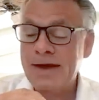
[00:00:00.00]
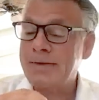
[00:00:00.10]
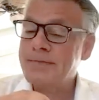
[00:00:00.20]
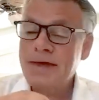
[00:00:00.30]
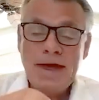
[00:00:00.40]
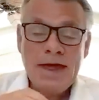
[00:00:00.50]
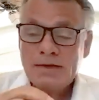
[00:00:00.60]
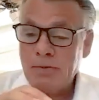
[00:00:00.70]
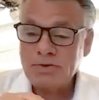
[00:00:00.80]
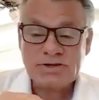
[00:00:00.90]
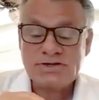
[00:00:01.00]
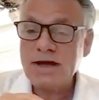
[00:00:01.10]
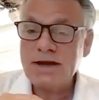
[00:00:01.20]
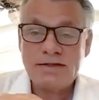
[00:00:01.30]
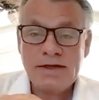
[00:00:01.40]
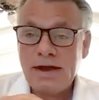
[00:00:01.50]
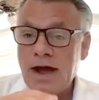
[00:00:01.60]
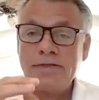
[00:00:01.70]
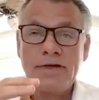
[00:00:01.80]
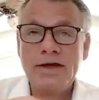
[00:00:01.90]
Yeah, the most exciting thing
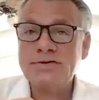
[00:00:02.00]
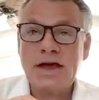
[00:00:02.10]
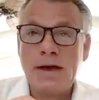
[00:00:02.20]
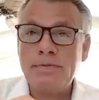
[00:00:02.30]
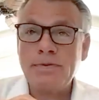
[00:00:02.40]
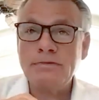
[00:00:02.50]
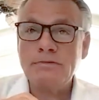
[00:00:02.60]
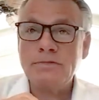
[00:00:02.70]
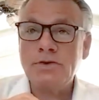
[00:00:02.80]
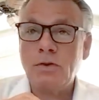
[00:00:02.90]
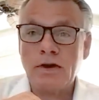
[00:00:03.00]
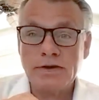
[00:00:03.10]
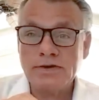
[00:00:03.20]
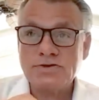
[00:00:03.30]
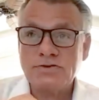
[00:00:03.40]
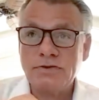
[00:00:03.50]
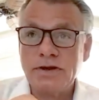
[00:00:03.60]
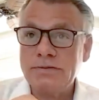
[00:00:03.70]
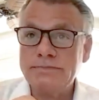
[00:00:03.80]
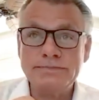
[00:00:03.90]
I think has happened to our
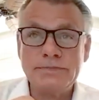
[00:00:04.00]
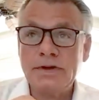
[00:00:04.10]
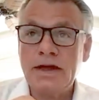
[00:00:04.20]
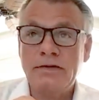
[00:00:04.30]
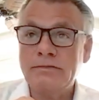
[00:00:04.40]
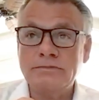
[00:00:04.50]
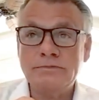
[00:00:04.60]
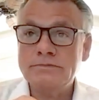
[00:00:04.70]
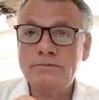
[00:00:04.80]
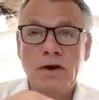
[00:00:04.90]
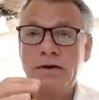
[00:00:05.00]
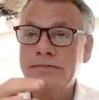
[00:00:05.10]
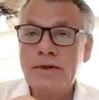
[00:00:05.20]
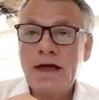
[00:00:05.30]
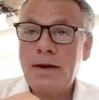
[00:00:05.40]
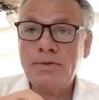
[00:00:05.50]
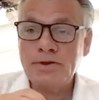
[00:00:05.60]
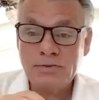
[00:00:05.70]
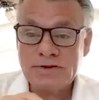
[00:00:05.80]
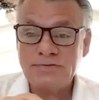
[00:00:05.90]
industry in well, I've been
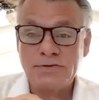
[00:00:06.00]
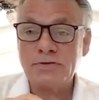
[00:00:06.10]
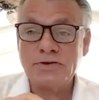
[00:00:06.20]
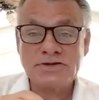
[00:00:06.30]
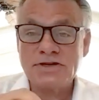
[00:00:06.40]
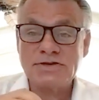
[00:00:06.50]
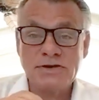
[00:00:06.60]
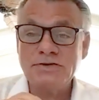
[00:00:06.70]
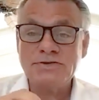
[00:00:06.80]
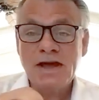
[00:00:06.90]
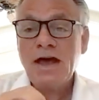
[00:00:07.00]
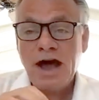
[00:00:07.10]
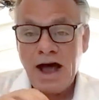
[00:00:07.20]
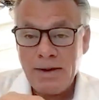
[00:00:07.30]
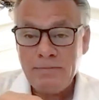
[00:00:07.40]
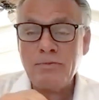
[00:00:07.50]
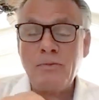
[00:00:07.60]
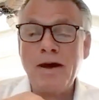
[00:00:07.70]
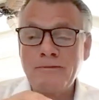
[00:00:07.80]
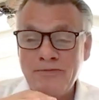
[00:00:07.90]
doing this for 36 years. I'm the
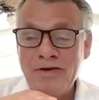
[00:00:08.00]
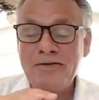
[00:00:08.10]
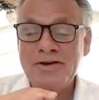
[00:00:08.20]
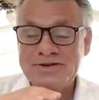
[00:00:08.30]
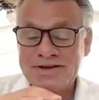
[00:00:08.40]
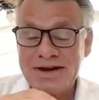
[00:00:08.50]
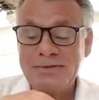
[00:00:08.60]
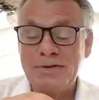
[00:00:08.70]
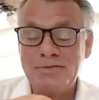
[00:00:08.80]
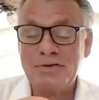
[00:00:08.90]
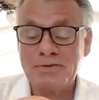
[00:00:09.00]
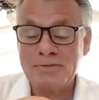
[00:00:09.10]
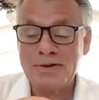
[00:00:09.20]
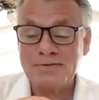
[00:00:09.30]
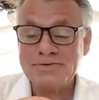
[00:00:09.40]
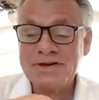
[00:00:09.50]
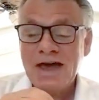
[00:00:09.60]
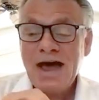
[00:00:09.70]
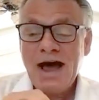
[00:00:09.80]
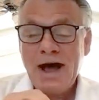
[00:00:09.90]
I'm very excited about critical minerals.
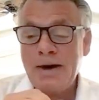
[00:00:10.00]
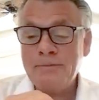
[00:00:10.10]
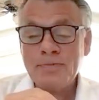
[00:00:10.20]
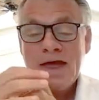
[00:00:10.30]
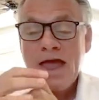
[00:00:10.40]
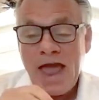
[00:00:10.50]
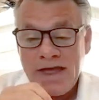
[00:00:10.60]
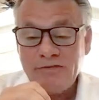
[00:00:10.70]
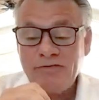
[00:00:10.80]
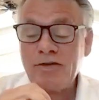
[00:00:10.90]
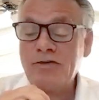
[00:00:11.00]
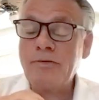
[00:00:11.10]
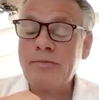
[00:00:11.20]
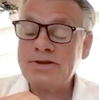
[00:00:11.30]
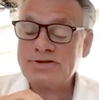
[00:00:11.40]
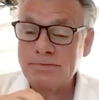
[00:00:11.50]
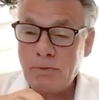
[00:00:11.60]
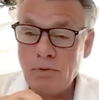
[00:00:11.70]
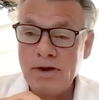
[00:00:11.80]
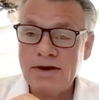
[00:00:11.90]
Um, and the federal government is
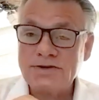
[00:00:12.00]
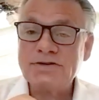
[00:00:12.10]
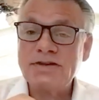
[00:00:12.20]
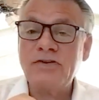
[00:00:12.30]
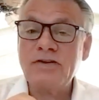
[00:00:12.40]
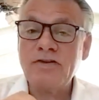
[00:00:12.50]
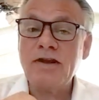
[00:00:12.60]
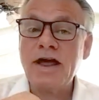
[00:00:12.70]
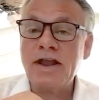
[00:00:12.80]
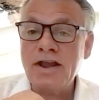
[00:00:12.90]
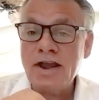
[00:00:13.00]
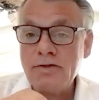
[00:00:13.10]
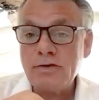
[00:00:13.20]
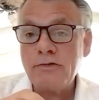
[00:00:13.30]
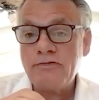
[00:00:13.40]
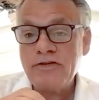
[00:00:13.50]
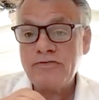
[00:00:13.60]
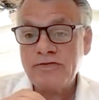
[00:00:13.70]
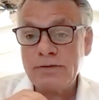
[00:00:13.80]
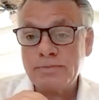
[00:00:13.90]
supporting us. They've given another
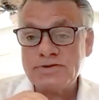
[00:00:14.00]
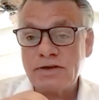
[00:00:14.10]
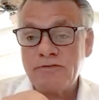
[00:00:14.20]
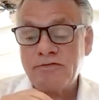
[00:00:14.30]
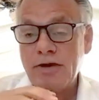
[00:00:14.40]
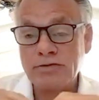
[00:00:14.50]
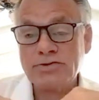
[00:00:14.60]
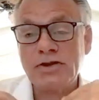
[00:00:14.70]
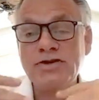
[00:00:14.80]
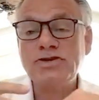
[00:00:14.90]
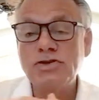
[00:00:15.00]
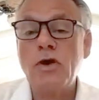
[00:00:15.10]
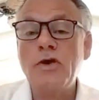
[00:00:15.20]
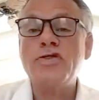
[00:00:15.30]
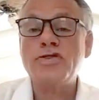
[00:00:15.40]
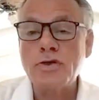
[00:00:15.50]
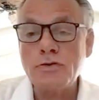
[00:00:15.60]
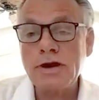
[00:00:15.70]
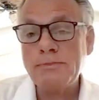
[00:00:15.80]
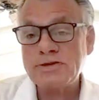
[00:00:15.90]
15% federal. So let's just call it
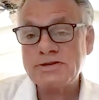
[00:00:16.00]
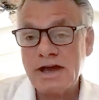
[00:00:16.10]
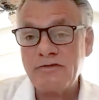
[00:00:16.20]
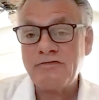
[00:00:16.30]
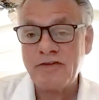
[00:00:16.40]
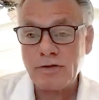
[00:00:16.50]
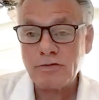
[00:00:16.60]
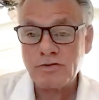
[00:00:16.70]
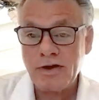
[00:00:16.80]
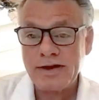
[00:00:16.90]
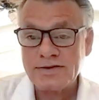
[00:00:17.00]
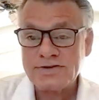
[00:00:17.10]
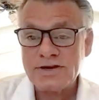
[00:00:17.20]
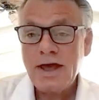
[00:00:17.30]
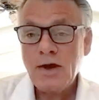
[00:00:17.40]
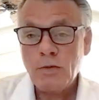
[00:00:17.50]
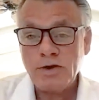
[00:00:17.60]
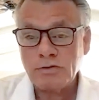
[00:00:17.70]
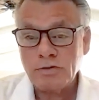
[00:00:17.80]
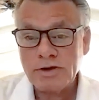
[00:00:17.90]
30% federal credits when
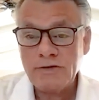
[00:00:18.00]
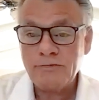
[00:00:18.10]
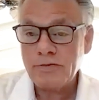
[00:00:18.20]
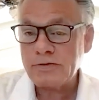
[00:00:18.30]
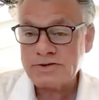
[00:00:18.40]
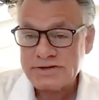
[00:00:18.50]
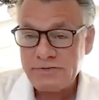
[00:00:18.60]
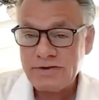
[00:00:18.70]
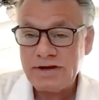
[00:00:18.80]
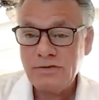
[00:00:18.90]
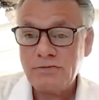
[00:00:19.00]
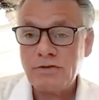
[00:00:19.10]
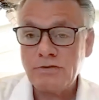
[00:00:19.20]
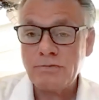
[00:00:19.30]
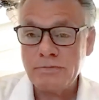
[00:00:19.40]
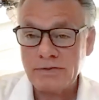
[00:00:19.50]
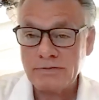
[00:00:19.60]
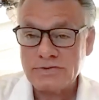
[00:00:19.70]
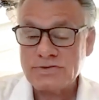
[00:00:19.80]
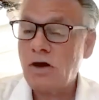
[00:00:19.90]
you're looking for their 17 critical
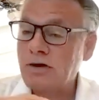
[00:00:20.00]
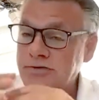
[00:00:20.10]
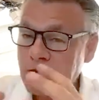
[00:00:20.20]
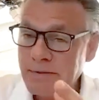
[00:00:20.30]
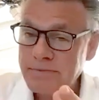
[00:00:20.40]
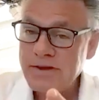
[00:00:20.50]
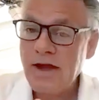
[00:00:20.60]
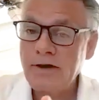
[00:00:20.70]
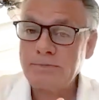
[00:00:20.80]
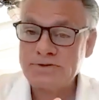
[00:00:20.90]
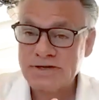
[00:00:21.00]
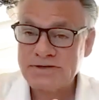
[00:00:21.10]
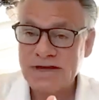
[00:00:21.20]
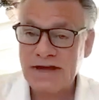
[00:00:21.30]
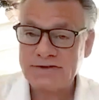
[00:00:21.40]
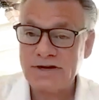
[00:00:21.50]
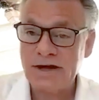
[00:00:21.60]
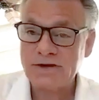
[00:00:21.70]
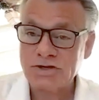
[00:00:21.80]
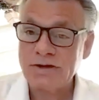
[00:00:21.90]
minerals on top of the 100% tax
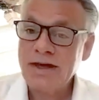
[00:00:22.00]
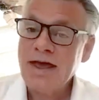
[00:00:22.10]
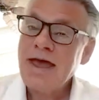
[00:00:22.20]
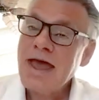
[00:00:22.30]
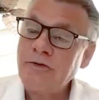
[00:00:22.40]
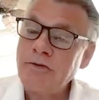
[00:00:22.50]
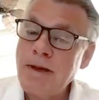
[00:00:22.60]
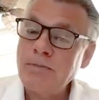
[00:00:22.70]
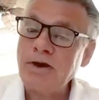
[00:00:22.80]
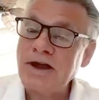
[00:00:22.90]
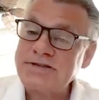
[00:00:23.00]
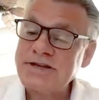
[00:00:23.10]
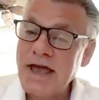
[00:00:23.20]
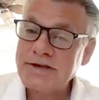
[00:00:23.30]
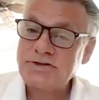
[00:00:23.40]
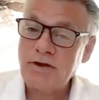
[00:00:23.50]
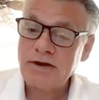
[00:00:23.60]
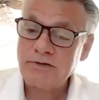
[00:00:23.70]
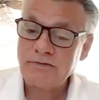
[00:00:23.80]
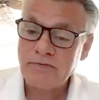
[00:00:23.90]
deduction. And remember, a tax
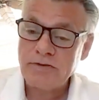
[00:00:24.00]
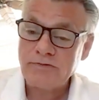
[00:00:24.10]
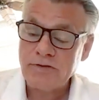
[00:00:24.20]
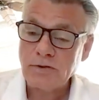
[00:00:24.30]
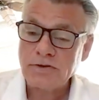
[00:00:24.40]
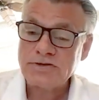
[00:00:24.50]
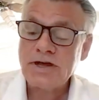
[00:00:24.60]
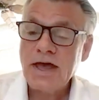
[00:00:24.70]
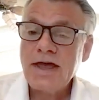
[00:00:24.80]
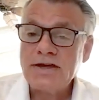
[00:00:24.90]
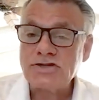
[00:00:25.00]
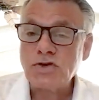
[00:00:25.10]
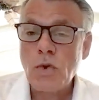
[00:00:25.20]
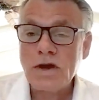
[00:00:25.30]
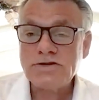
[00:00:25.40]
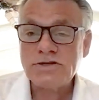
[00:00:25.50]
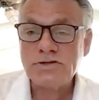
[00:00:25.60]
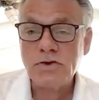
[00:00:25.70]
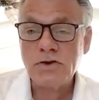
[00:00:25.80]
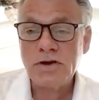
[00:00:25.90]
credit for the viewers is twice as
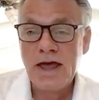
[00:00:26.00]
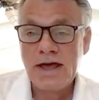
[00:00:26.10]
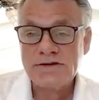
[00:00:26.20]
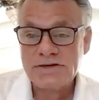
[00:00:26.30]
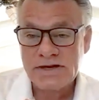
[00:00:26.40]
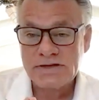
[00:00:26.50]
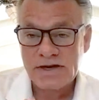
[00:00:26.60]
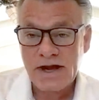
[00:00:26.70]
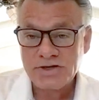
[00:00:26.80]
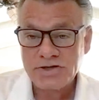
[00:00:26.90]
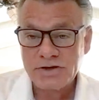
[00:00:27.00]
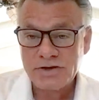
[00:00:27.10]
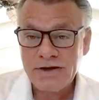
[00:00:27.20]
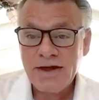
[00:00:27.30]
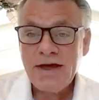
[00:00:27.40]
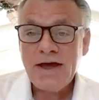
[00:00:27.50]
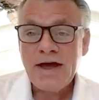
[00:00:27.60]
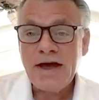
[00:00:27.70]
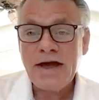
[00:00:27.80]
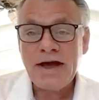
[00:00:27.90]
good as a deduction.
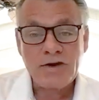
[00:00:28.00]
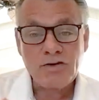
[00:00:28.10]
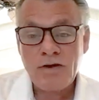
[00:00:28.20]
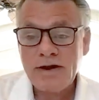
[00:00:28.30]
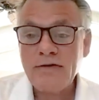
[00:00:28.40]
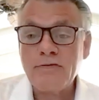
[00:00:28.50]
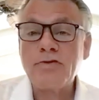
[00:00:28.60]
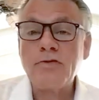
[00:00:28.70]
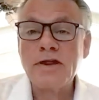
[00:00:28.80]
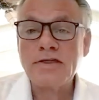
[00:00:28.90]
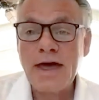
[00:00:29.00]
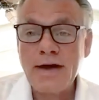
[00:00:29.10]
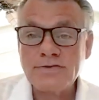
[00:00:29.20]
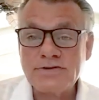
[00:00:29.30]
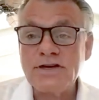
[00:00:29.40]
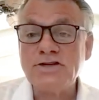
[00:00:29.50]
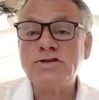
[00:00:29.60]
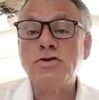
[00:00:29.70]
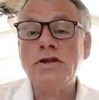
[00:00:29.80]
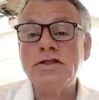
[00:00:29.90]
Uh, a mm-hmm. credit of 30,000 is
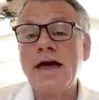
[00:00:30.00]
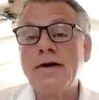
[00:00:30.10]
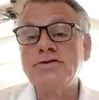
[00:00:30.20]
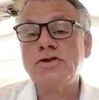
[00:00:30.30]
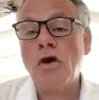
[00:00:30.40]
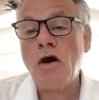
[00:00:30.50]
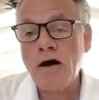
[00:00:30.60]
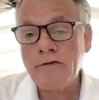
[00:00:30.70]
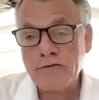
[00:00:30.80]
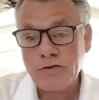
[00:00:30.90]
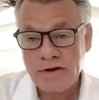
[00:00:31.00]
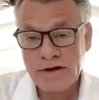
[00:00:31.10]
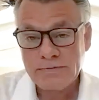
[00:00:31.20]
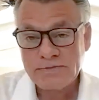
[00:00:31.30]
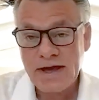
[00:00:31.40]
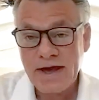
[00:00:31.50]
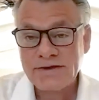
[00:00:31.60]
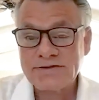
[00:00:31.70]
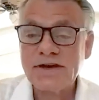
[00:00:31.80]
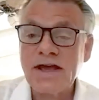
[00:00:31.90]
30,000 off your income
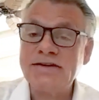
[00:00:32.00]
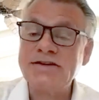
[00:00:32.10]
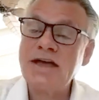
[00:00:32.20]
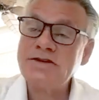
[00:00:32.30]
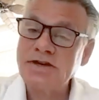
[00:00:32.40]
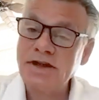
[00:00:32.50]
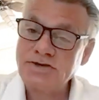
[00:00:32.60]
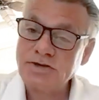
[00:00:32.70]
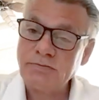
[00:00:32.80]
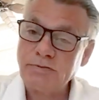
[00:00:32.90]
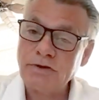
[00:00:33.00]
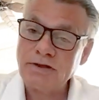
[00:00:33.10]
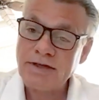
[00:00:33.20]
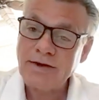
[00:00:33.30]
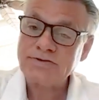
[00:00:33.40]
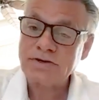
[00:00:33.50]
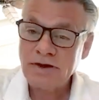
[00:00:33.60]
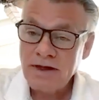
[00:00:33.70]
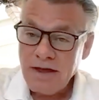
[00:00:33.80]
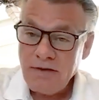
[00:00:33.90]
tax. A tax deduction of
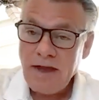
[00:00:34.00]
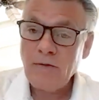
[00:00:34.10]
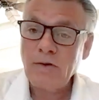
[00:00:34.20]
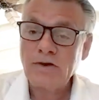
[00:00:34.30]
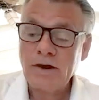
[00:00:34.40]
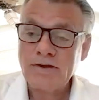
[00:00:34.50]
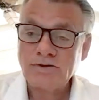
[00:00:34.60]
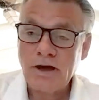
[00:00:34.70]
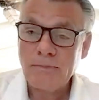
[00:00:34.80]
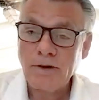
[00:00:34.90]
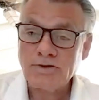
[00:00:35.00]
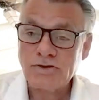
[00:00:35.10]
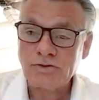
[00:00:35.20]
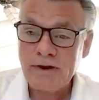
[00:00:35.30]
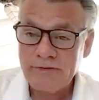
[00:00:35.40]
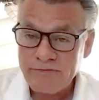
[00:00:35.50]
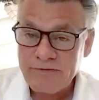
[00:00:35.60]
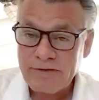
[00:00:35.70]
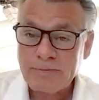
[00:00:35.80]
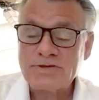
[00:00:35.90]
30,000 and when you're at the top marginal rate of
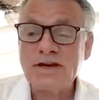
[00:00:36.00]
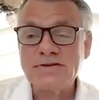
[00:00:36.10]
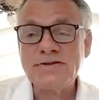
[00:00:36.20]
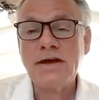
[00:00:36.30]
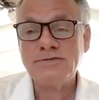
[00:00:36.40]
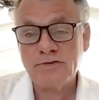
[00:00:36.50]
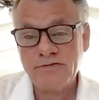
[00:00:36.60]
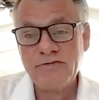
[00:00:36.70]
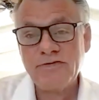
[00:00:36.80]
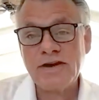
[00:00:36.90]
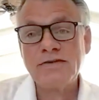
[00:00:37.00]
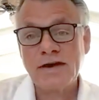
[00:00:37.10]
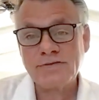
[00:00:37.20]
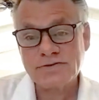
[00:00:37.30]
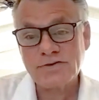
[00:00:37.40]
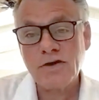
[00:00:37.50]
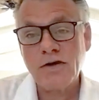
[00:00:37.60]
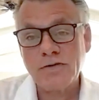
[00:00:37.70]
50%, saves you $15,000.